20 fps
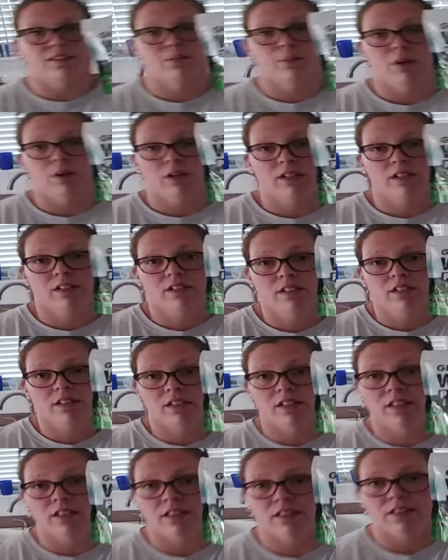one.
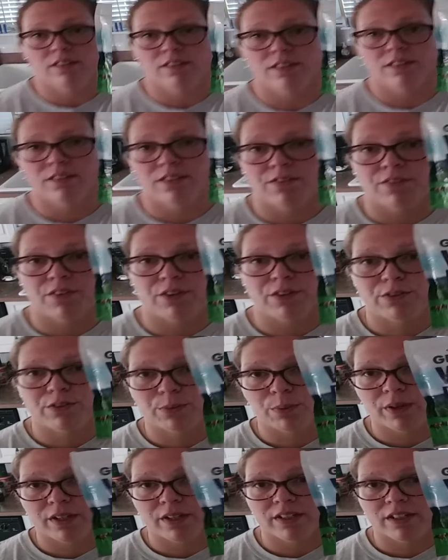This is the first
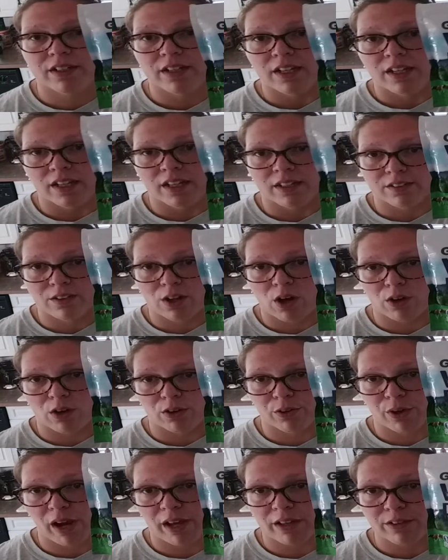one. It's
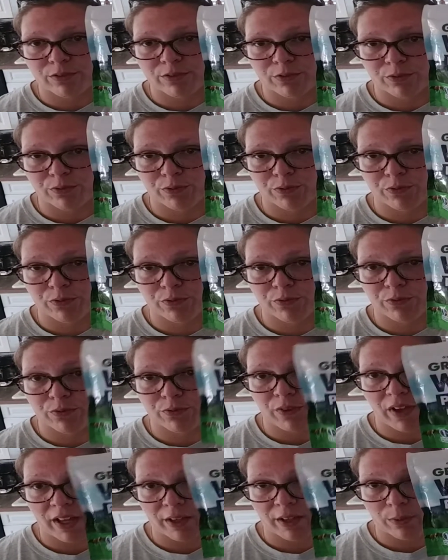called
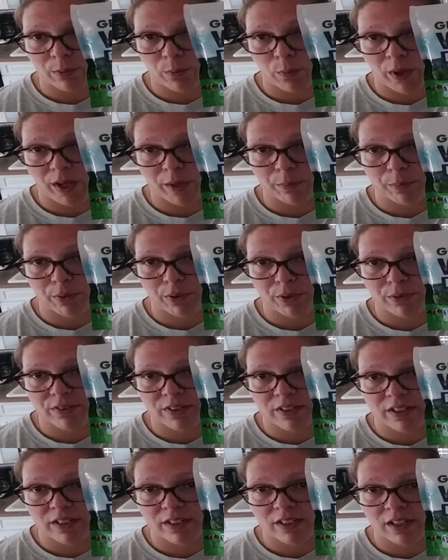grass-fed whey
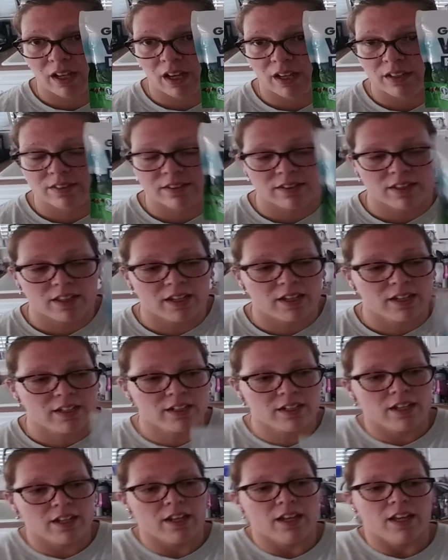protein isolate,
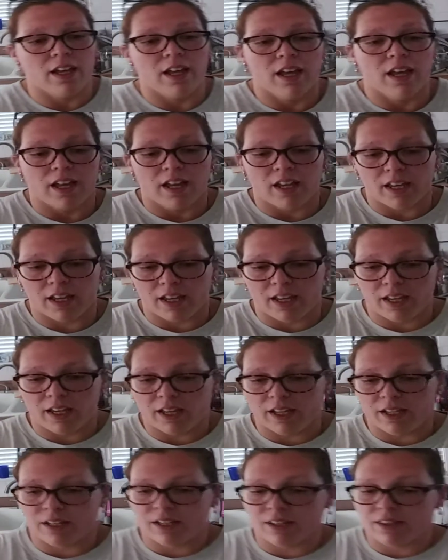
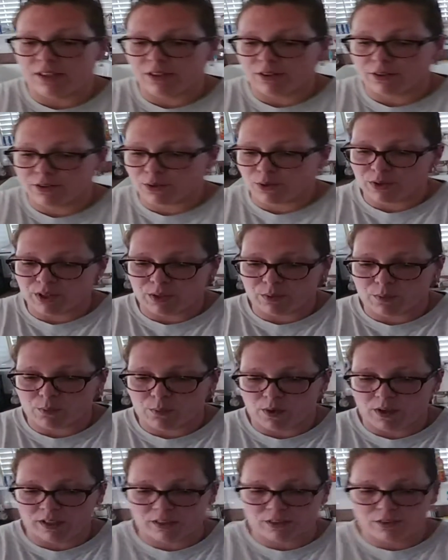and there's only
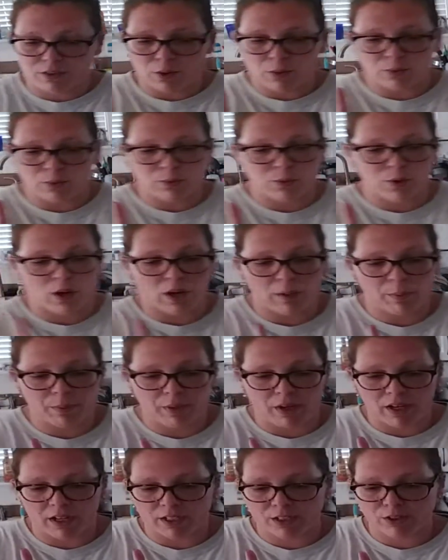1 total
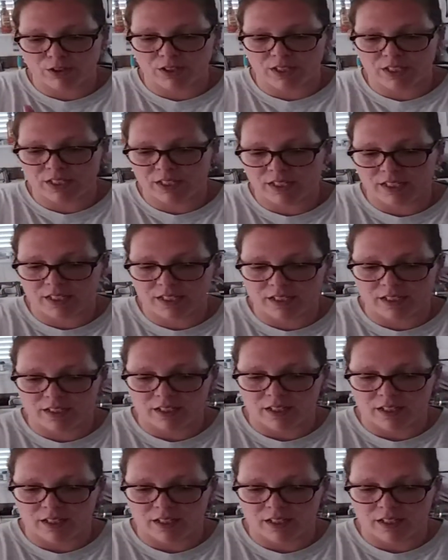carbohydrate in it,